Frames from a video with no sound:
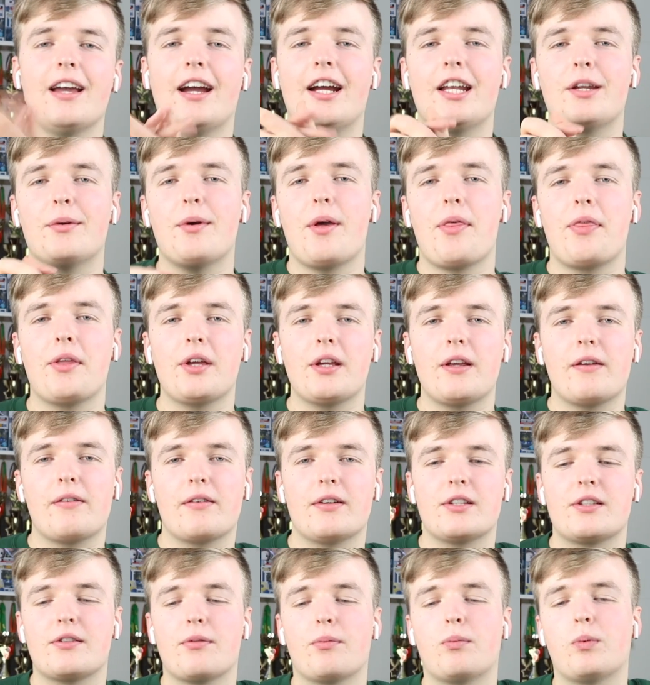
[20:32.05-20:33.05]
Anyway, thank you
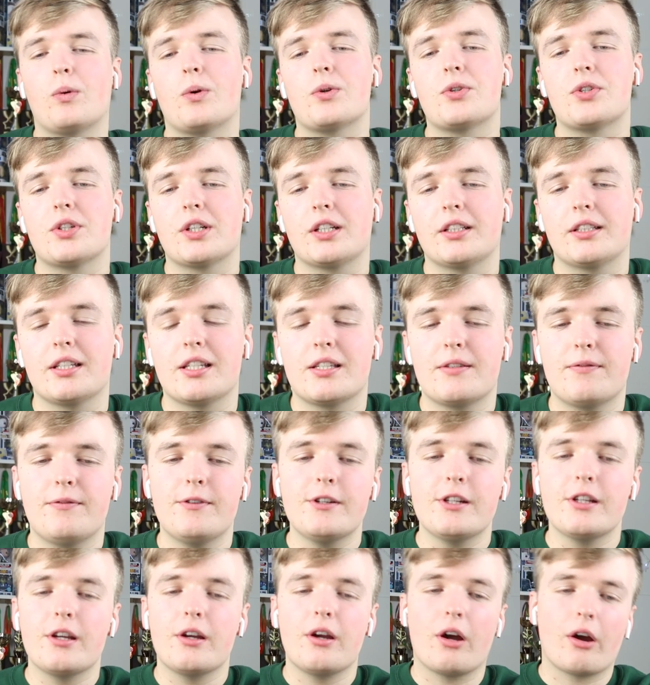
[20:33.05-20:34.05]
guys for watching this
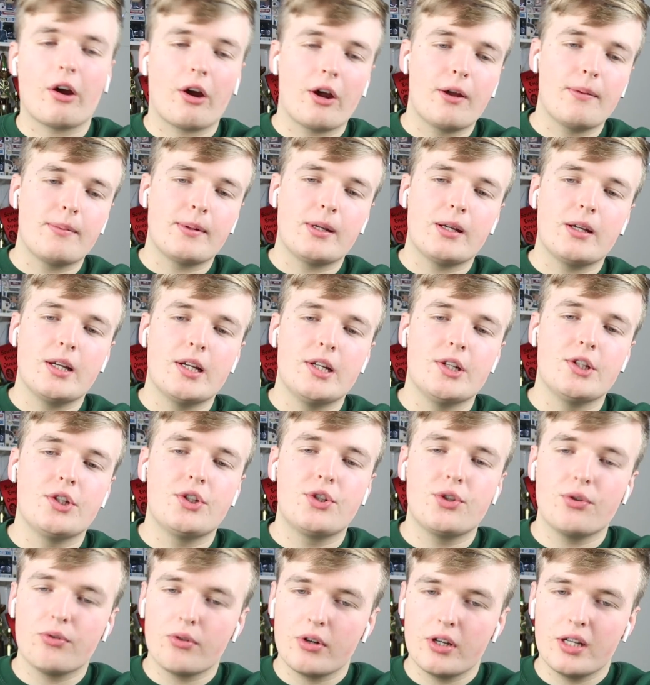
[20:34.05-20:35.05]
video. I hope you
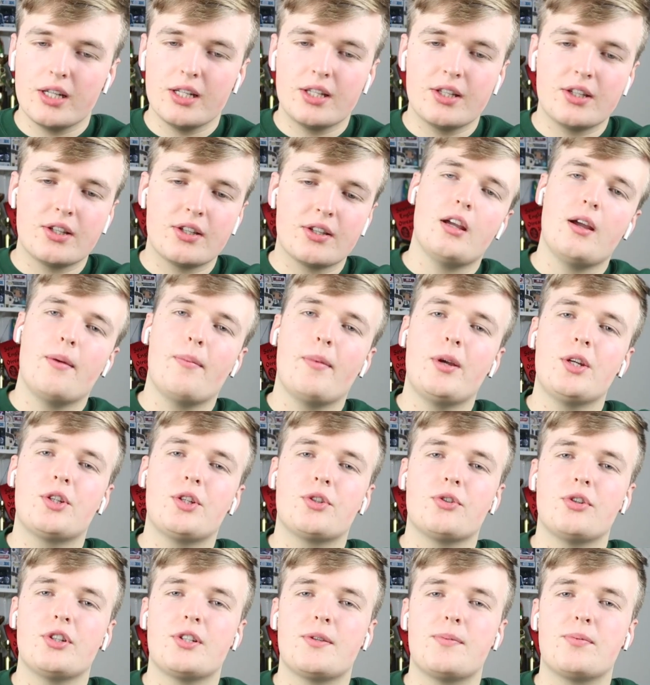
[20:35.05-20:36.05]
enjoyed. Make
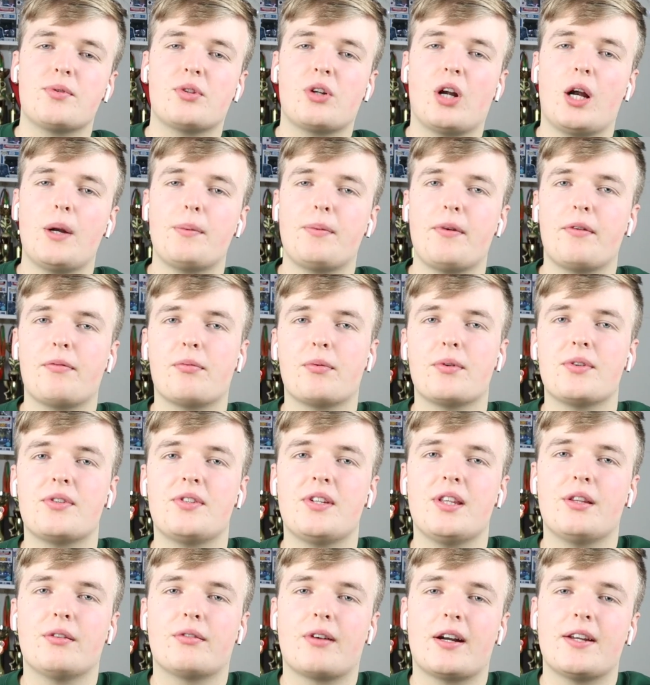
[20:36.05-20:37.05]
sure you subscribe if you want to
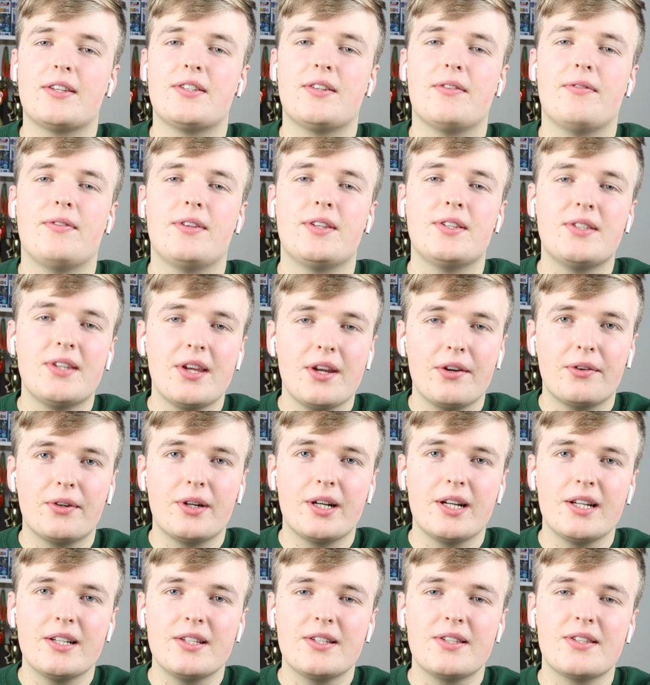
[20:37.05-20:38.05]
see the rest of the
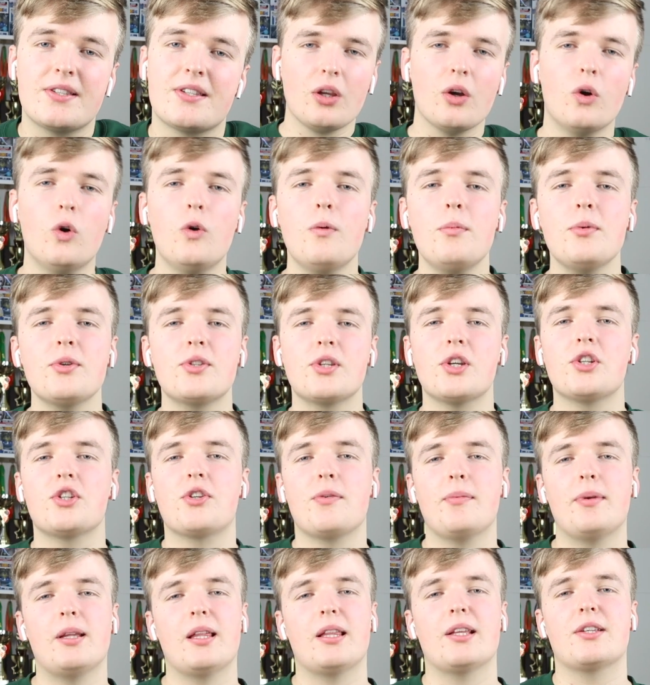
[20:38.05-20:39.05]
series. All my
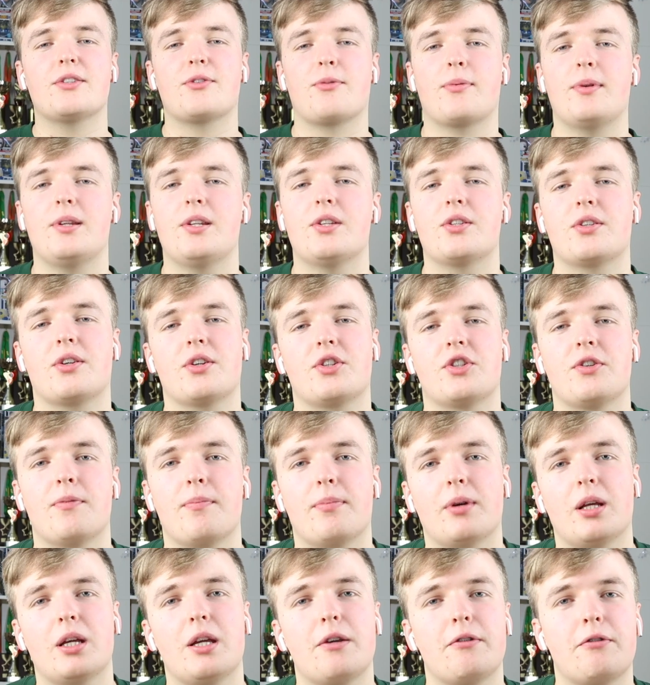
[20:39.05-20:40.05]
social media links are in the description
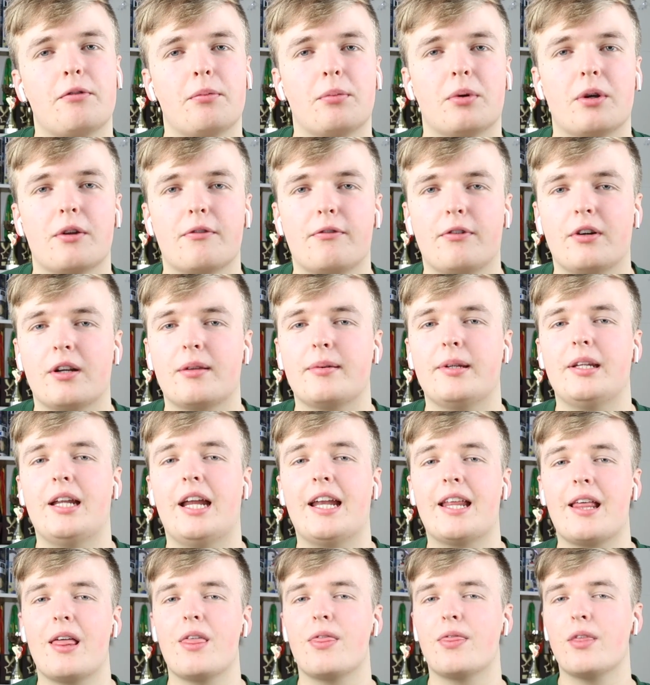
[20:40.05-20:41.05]
below if you want to follow me in
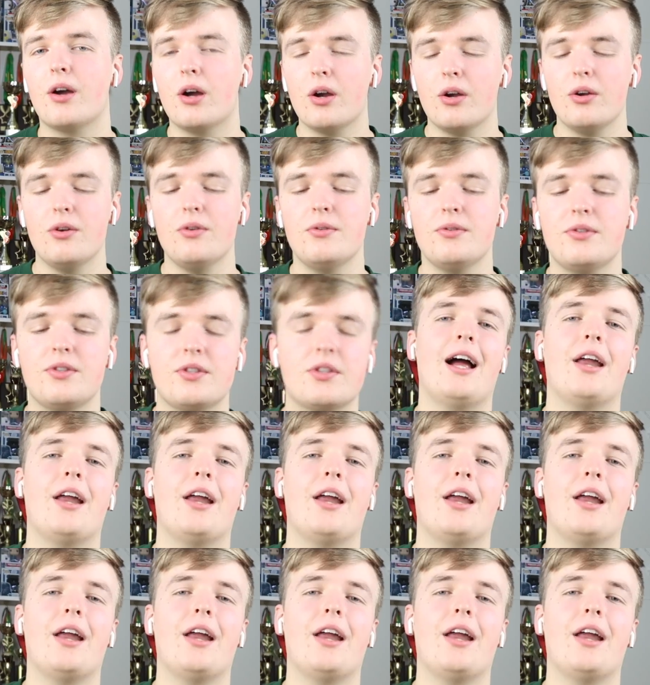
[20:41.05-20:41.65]
any of those.